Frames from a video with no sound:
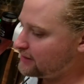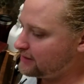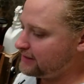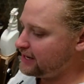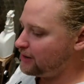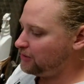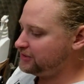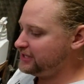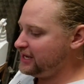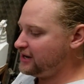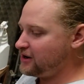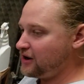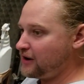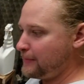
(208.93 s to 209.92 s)
Now we'll
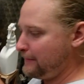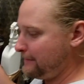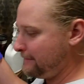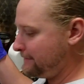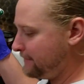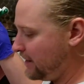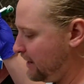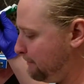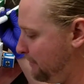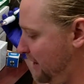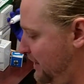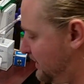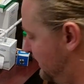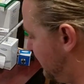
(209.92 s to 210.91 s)
take our
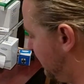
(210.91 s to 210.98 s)
pipette